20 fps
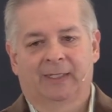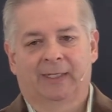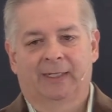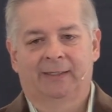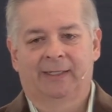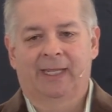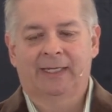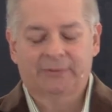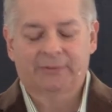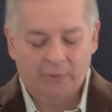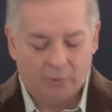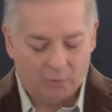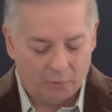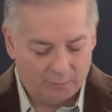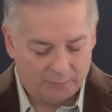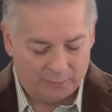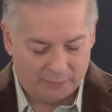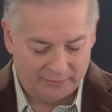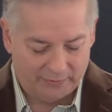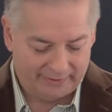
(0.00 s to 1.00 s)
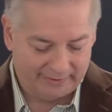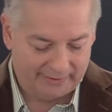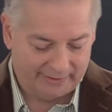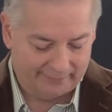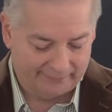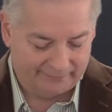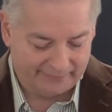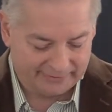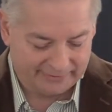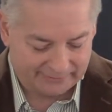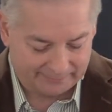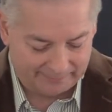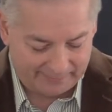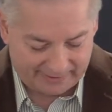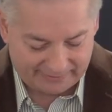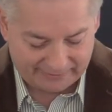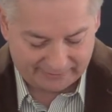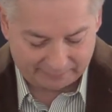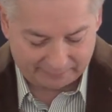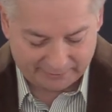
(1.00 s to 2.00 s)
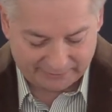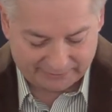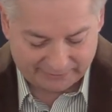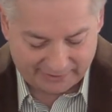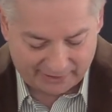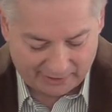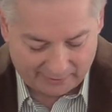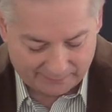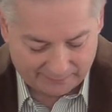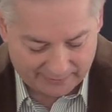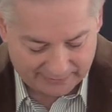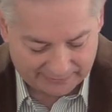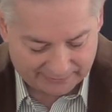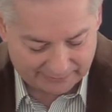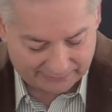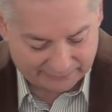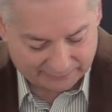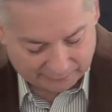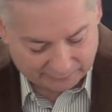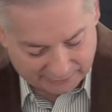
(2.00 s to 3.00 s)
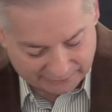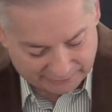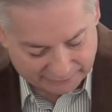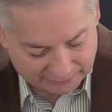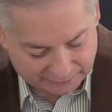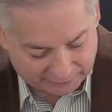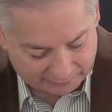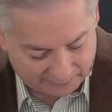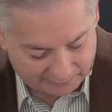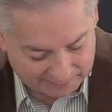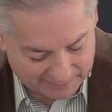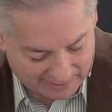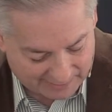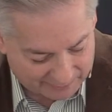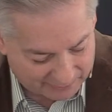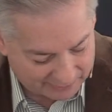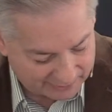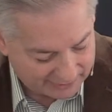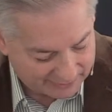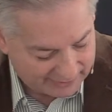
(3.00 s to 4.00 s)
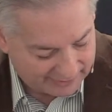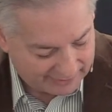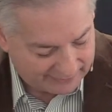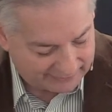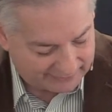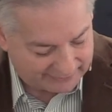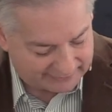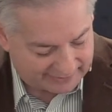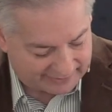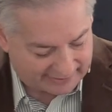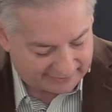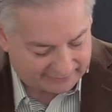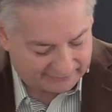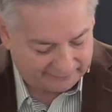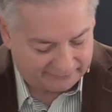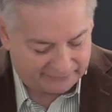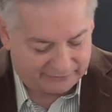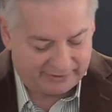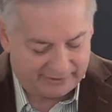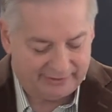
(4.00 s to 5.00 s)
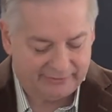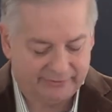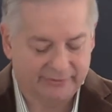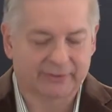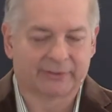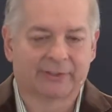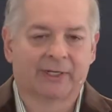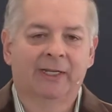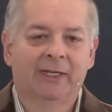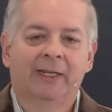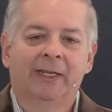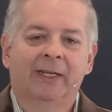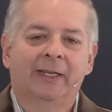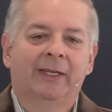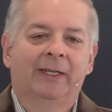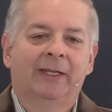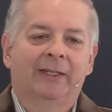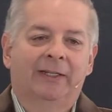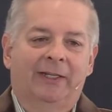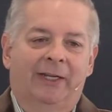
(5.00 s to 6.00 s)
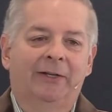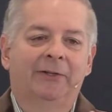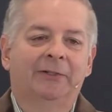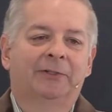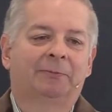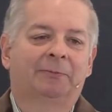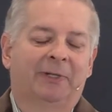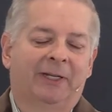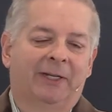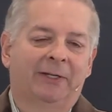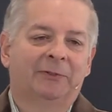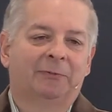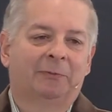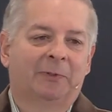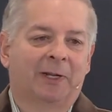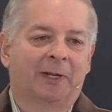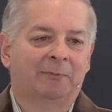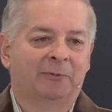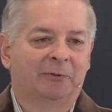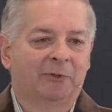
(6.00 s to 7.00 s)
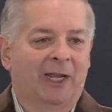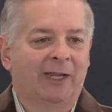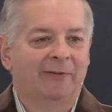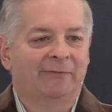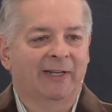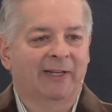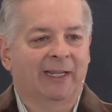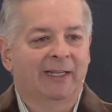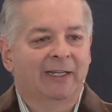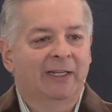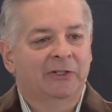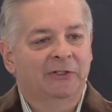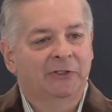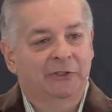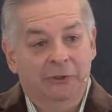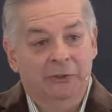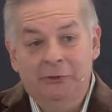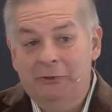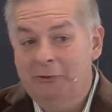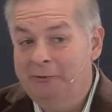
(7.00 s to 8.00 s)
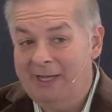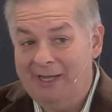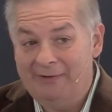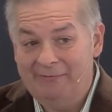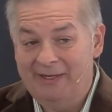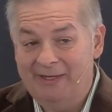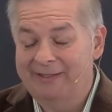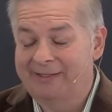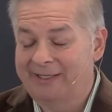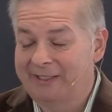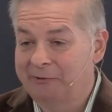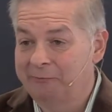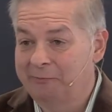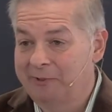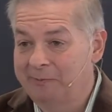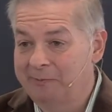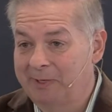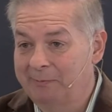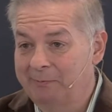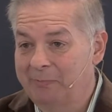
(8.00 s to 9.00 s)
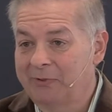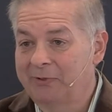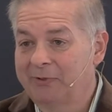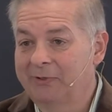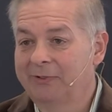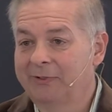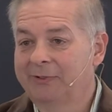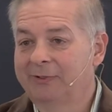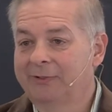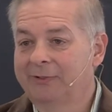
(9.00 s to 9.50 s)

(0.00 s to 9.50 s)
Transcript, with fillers: And that's the whole point of this message was to help us as Christians to remember the death of Jesus. Here's, here's what I'm driving at. Do you have anything to remember?